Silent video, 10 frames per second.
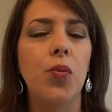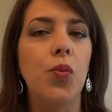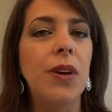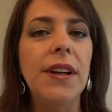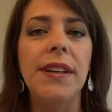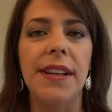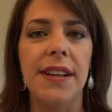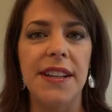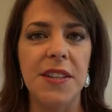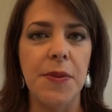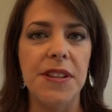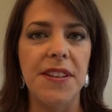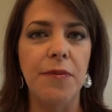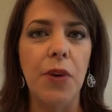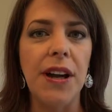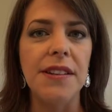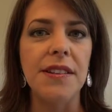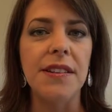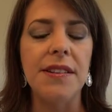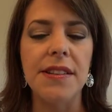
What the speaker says: really inexpensive prices,